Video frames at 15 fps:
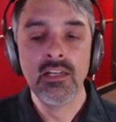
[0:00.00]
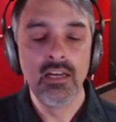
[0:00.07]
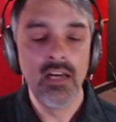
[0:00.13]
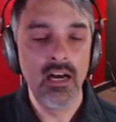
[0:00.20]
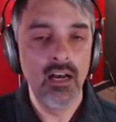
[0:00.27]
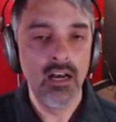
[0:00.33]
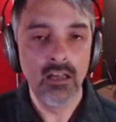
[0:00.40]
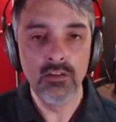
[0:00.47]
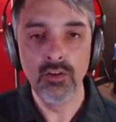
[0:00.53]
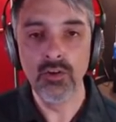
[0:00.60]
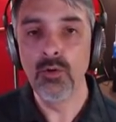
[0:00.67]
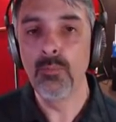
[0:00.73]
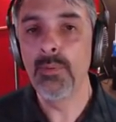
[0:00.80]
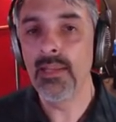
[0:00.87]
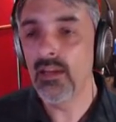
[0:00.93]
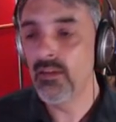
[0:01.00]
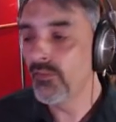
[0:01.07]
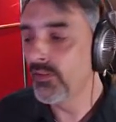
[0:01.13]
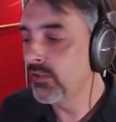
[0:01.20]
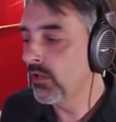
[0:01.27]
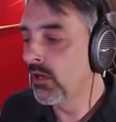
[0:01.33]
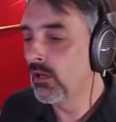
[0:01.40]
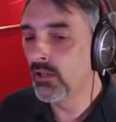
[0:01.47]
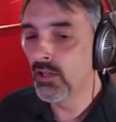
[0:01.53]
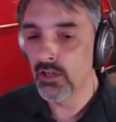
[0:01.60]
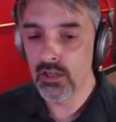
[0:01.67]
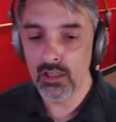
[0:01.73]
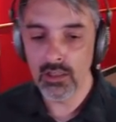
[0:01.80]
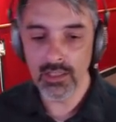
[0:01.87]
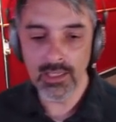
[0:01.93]
uh, a little bit of a longer
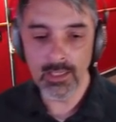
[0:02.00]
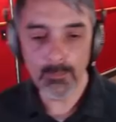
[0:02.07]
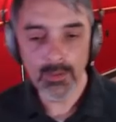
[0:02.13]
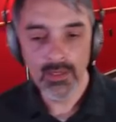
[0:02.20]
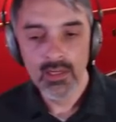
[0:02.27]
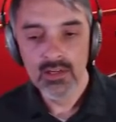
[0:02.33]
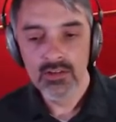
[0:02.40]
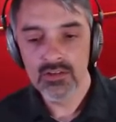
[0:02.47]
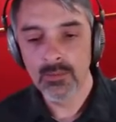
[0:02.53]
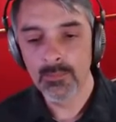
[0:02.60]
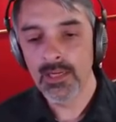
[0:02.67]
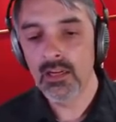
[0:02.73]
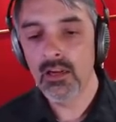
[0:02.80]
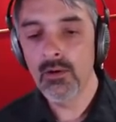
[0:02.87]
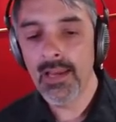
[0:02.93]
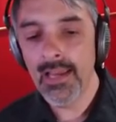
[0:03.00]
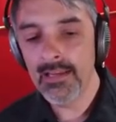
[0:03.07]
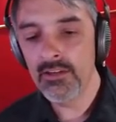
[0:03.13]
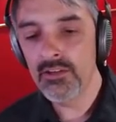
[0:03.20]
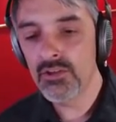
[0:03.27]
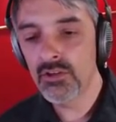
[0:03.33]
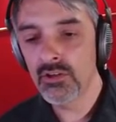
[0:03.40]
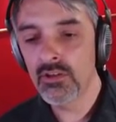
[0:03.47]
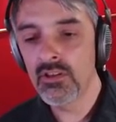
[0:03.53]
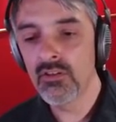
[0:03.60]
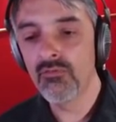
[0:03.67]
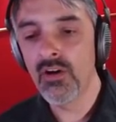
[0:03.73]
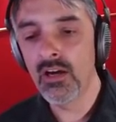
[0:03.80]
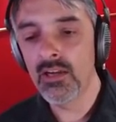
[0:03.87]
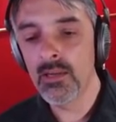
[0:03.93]
clip. So I'm going to go ahead and turn the
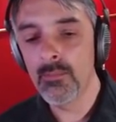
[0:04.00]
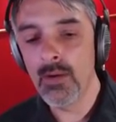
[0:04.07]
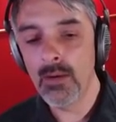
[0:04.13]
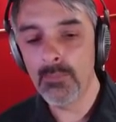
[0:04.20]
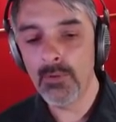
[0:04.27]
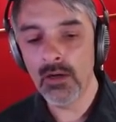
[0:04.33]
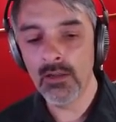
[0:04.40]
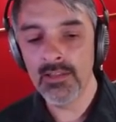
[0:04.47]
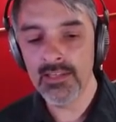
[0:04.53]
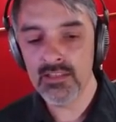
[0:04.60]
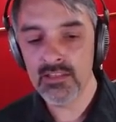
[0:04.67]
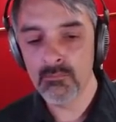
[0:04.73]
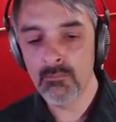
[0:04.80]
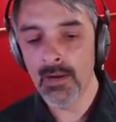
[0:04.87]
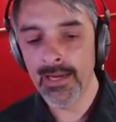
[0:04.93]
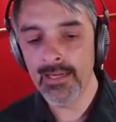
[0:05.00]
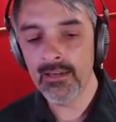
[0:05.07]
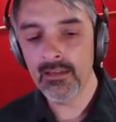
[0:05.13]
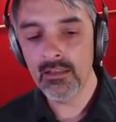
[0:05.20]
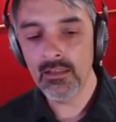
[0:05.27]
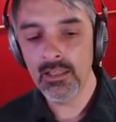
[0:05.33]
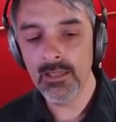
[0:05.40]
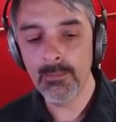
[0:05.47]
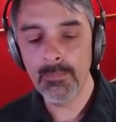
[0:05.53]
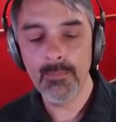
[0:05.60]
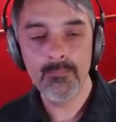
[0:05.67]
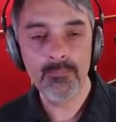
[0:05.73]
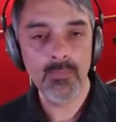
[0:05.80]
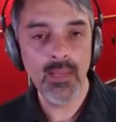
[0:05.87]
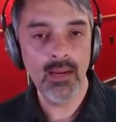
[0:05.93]
volume up on this mic clip,
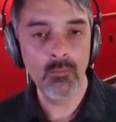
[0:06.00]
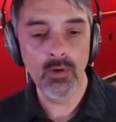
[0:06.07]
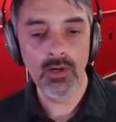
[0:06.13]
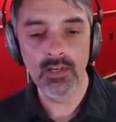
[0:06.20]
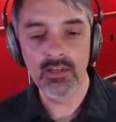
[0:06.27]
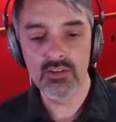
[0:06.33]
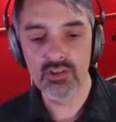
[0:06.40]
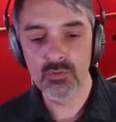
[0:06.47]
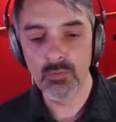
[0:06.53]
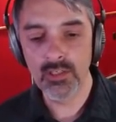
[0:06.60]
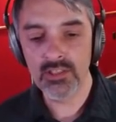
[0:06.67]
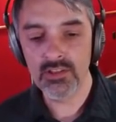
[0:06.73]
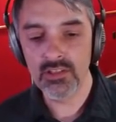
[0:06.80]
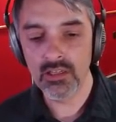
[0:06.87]
and we're going to switch to